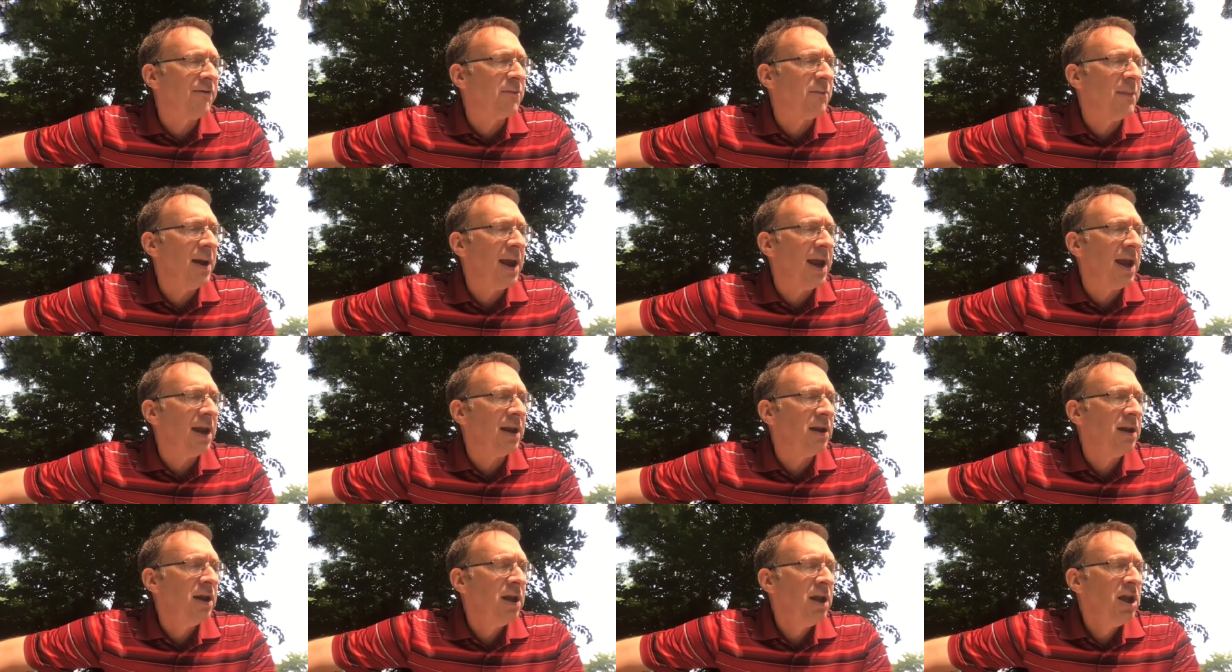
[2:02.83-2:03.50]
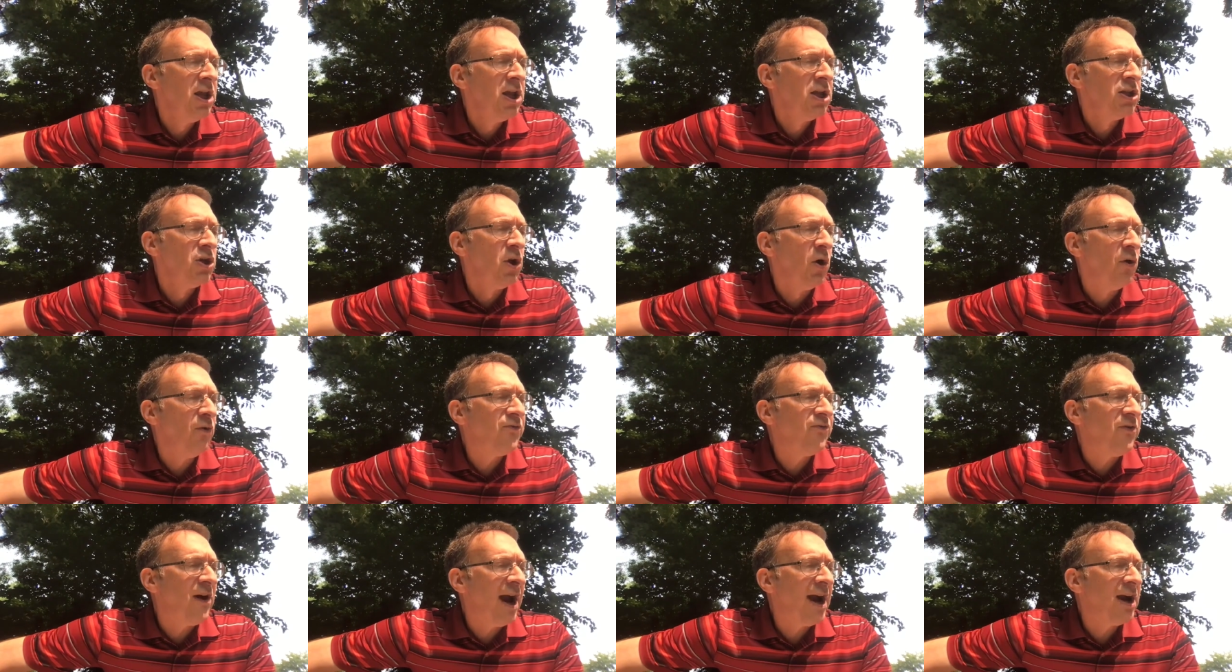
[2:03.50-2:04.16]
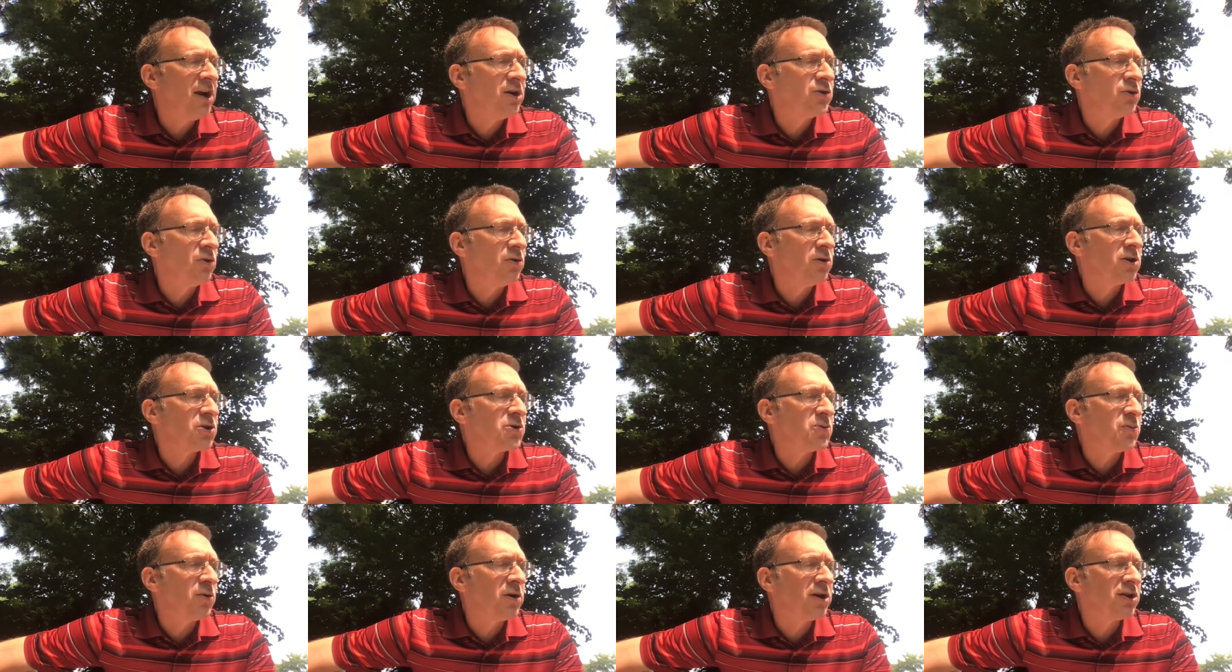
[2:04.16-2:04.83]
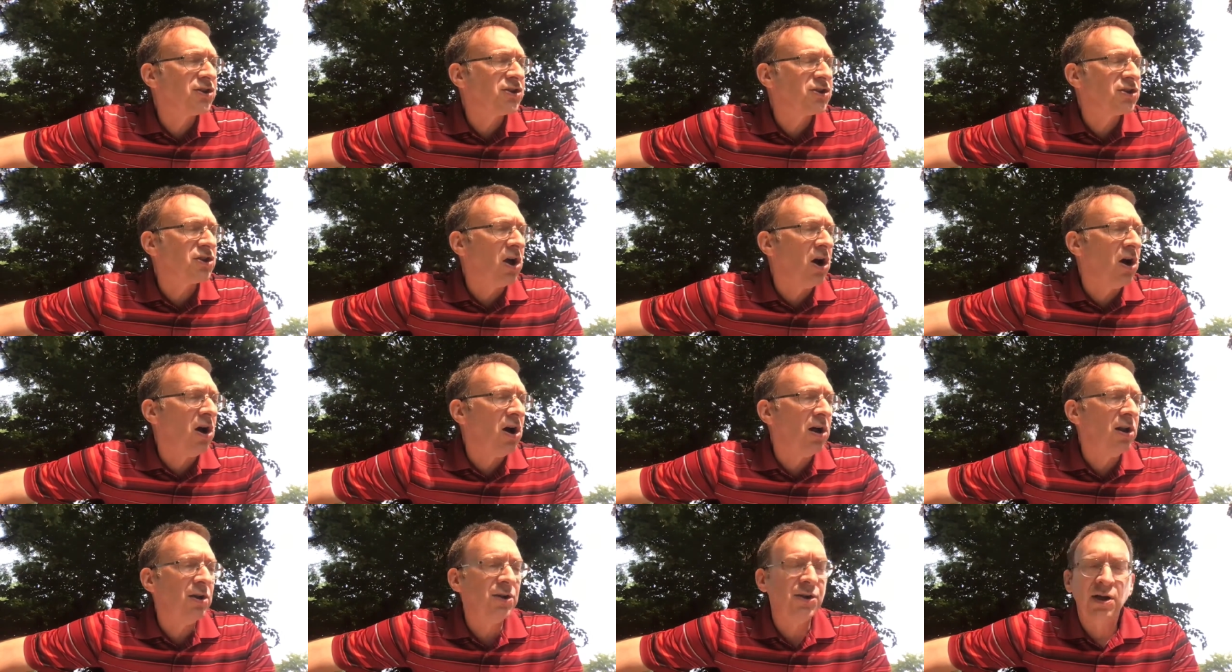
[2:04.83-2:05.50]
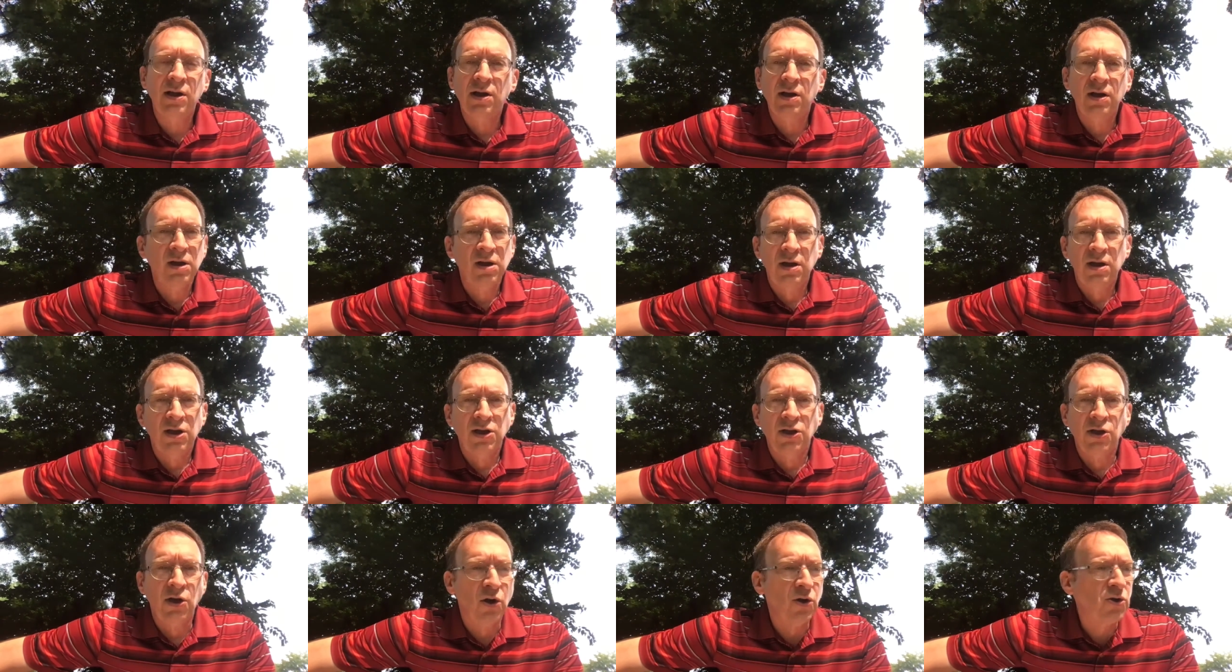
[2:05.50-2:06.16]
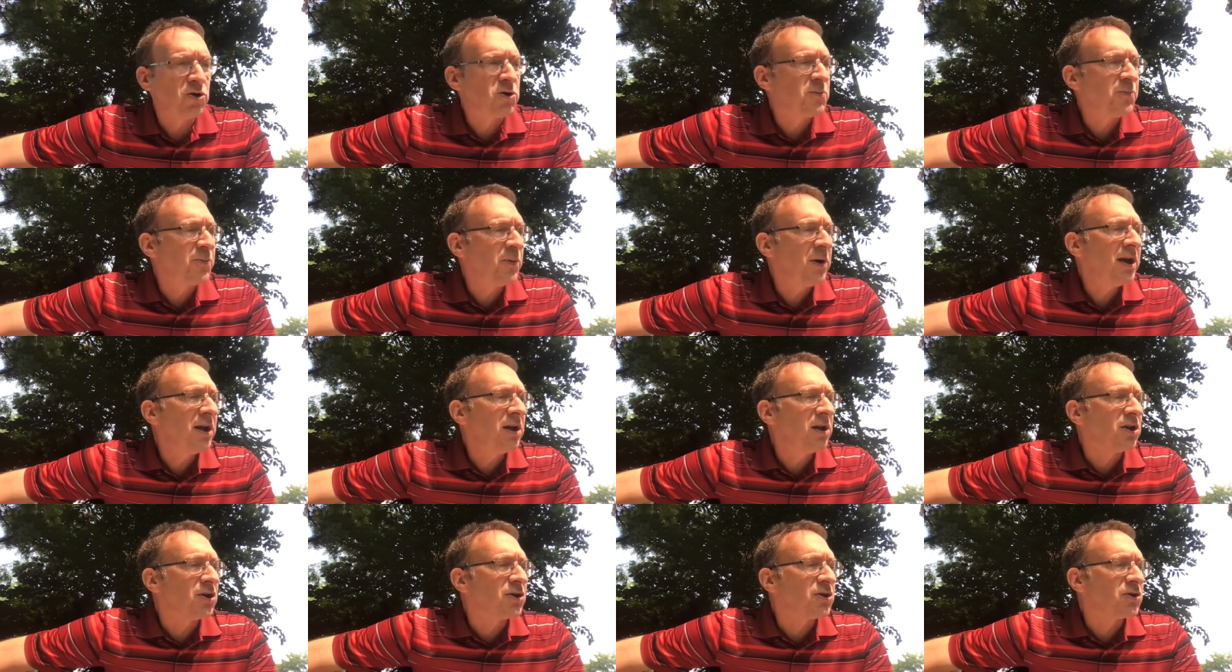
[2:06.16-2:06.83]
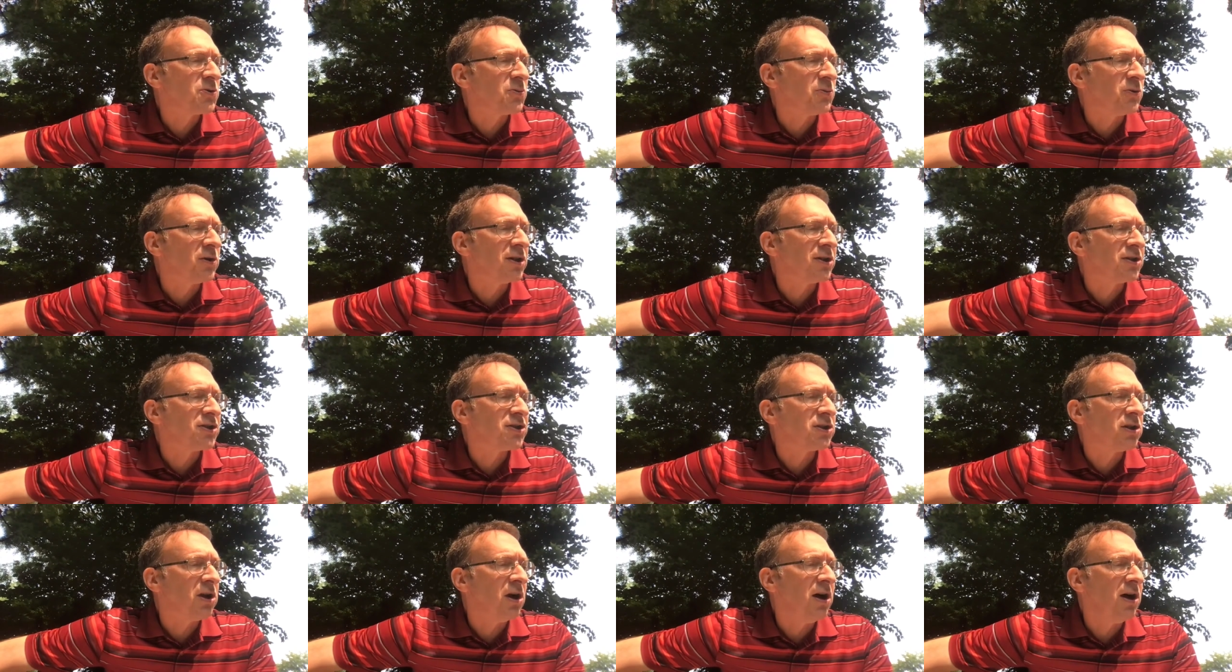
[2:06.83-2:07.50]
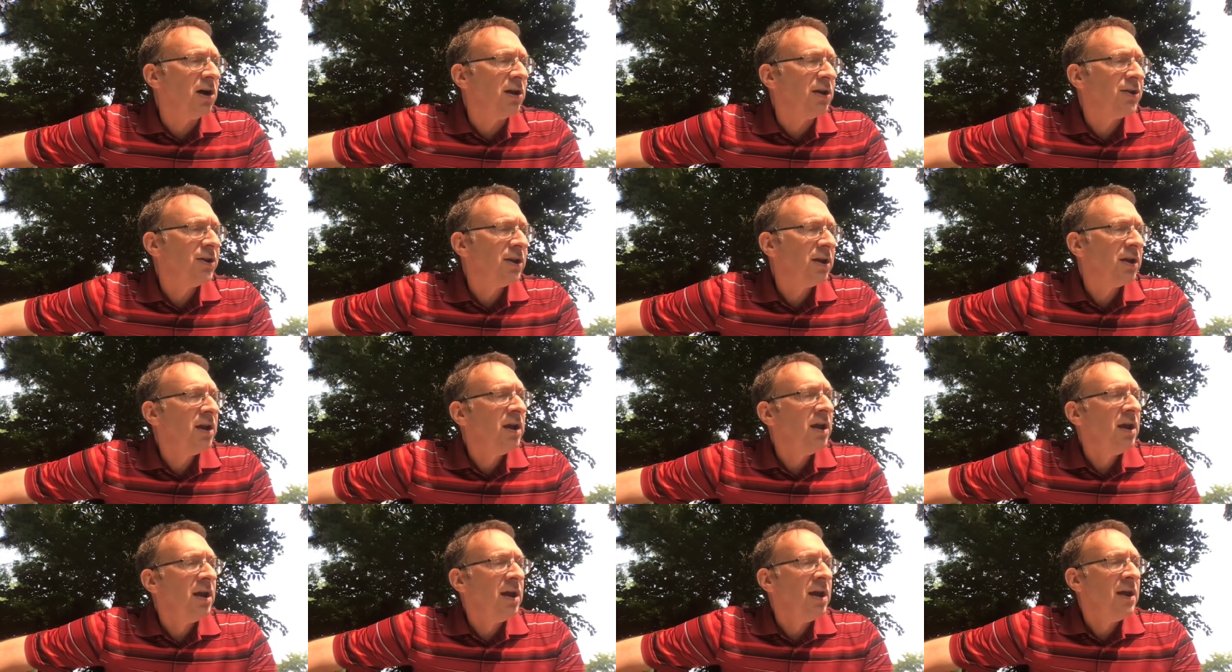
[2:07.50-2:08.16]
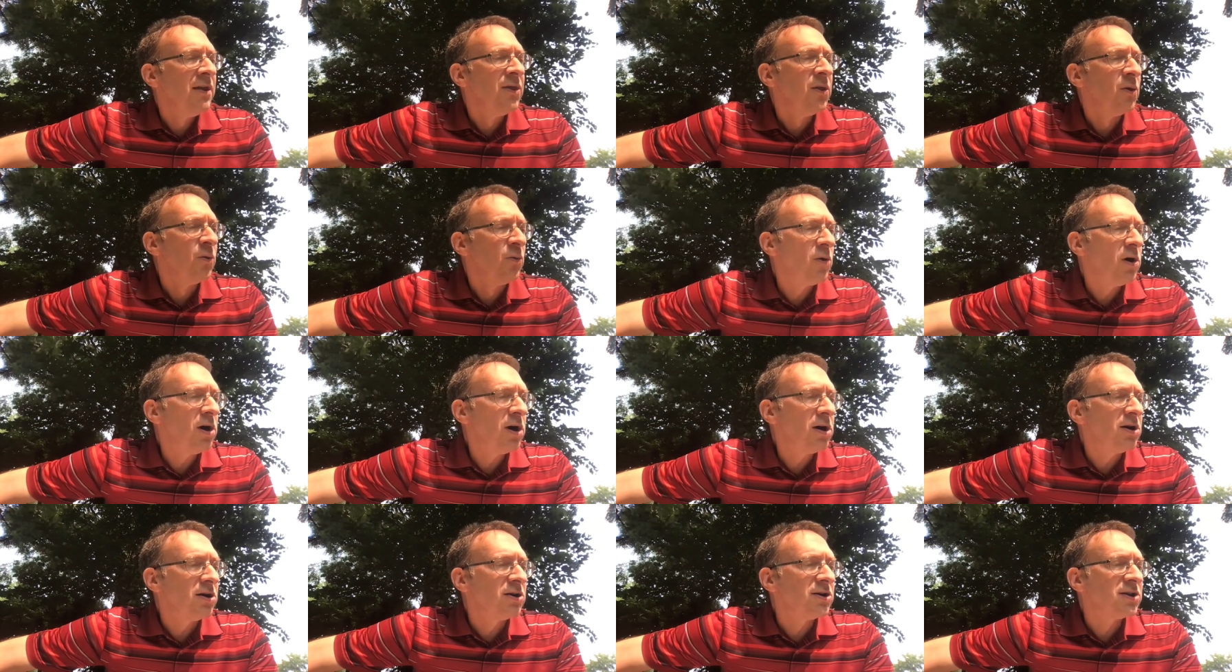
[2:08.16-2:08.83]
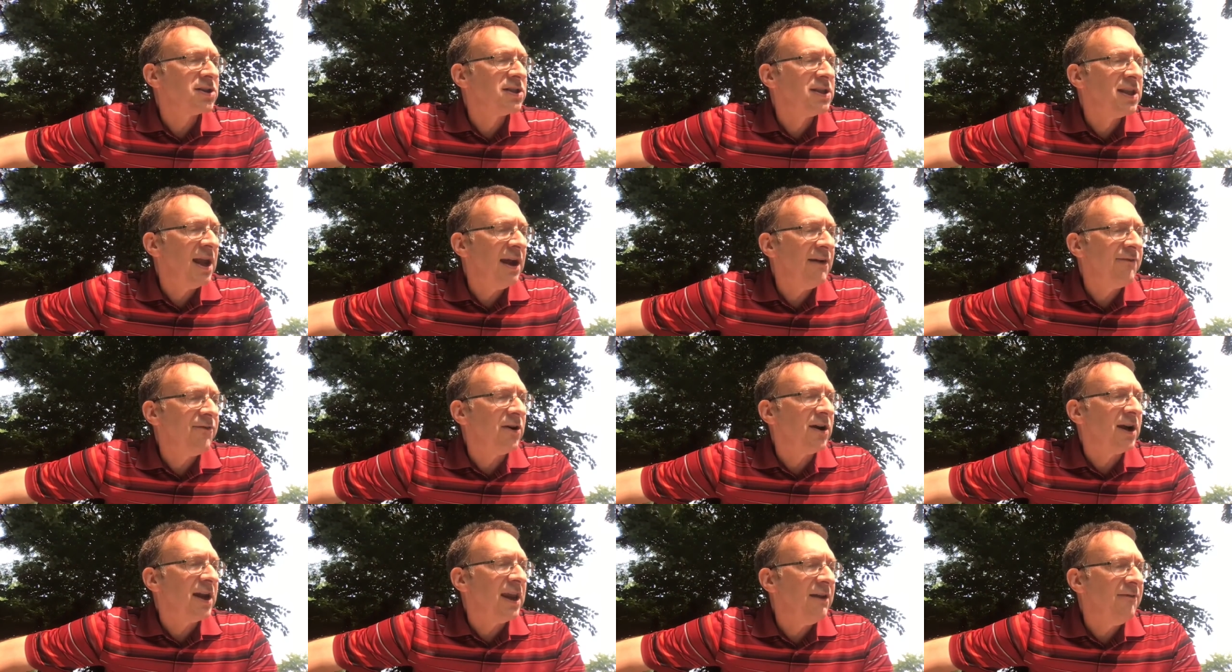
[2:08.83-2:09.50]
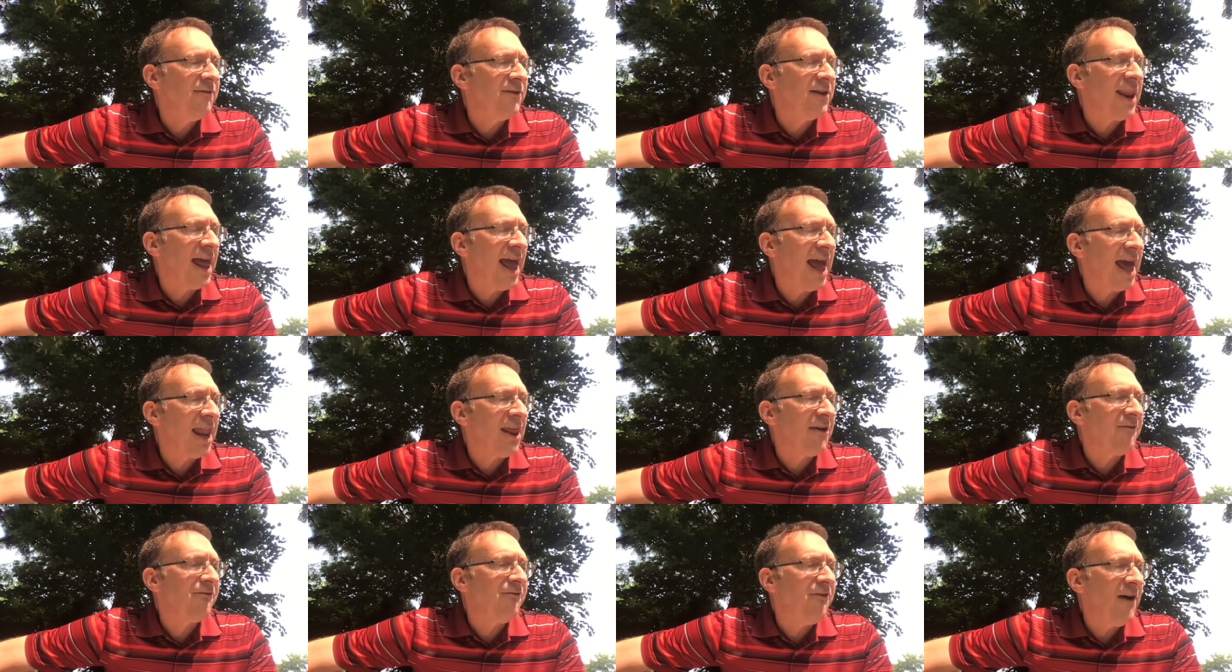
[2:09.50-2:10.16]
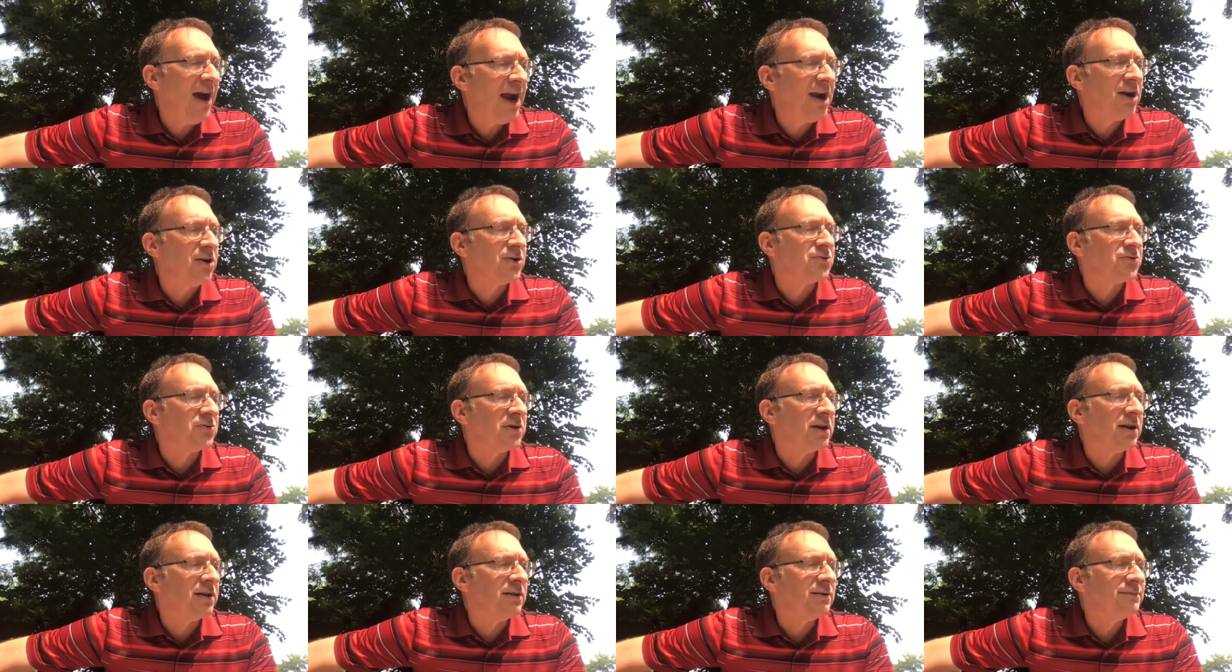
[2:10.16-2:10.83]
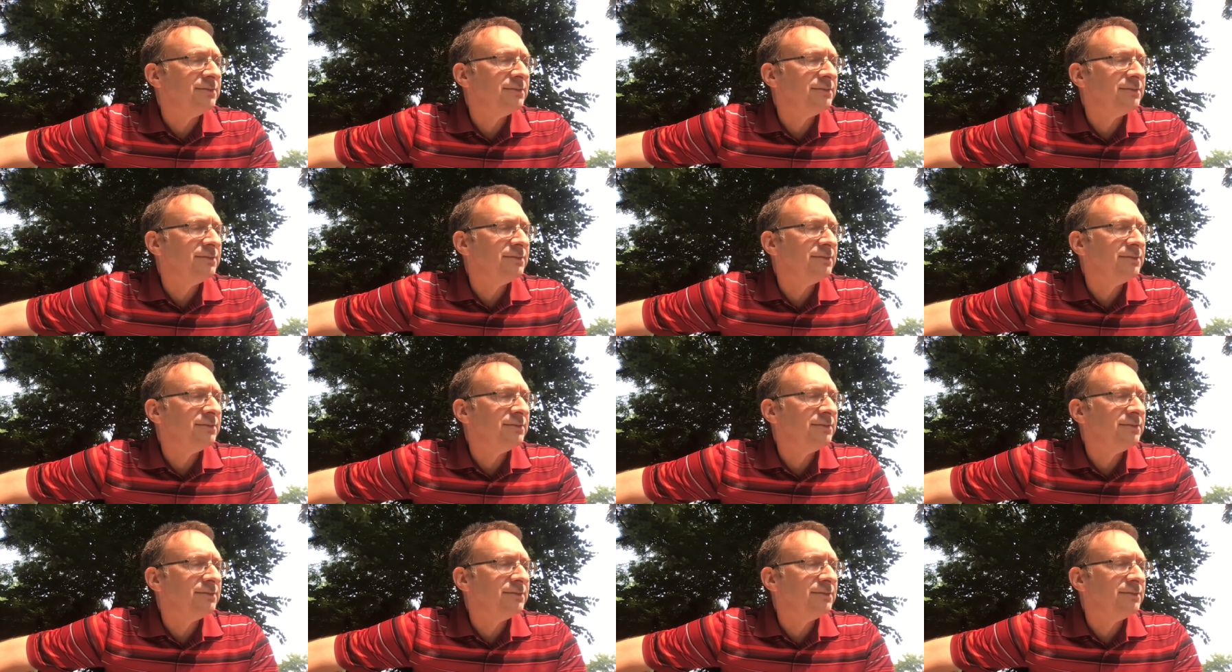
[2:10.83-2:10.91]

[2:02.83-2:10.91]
made. No fire doors were installed, no sprinklers were installed, the workers never even had a fire drill.